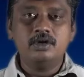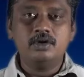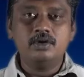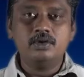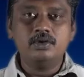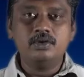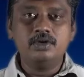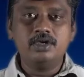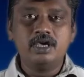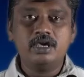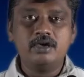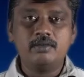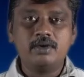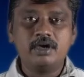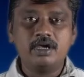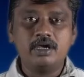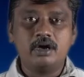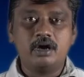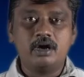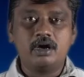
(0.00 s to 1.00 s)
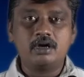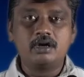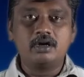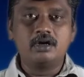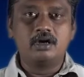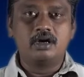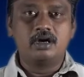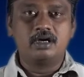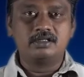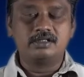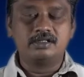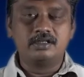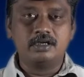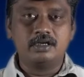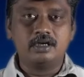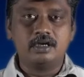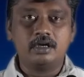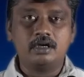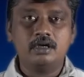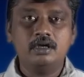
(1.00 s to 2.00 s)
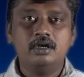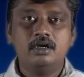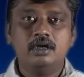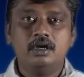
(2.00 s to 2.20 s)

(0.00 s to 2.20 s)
2A by R cos theta.